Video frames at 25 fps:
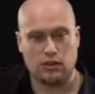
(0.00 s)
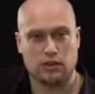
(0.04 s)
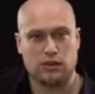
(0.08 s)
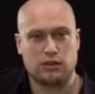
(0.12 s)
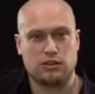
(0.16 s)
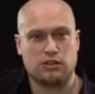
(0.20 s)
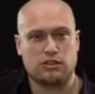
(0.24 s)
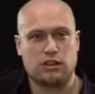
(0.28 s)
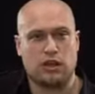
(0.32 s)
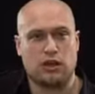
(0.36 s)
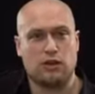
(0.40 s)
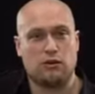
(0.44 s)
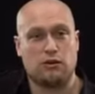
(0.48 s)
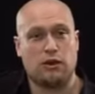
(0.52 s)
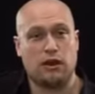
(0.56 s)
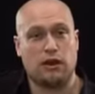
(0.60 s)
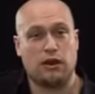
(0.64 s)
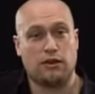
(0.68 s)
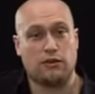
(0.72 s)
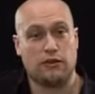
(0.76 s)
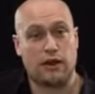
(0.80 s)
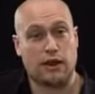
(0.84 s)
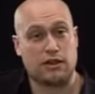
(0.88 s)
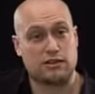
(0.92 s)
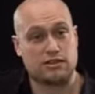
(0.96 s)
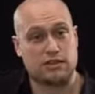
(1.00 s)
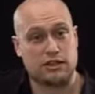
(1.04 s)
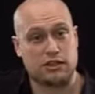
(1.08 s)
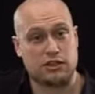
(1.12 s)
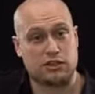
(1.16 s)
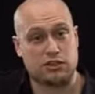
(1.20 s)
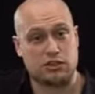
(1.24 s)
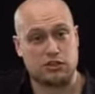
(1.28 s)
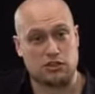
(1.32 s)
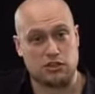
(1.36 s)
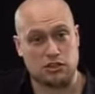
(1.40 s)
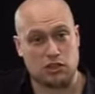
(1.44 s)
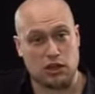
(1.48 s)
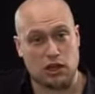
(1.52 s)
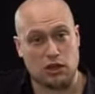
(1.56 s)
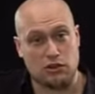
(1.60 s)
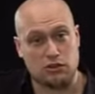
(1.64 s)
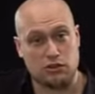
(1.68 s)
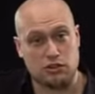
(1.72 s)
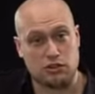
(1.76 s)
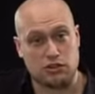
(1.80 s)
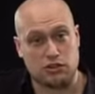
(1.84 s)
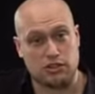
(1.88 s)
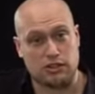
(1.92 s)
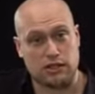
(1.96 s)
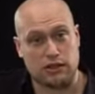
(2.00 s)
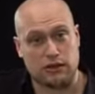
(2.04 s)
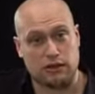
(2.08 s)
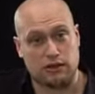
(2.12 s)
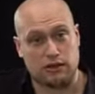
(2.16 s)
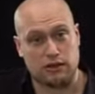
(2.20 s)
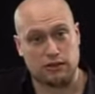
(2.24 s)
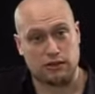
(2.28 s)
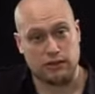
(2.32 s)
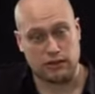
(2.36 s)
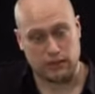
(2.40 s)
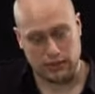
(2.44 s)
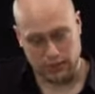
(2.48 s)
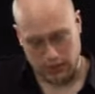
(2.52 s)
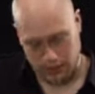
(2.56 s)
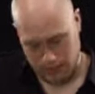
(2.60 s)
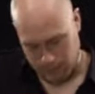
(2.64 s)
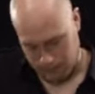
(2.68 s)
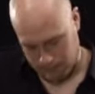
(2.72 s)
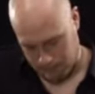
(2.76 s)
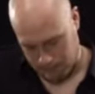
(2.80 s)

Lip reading: So that section slow should sound like this.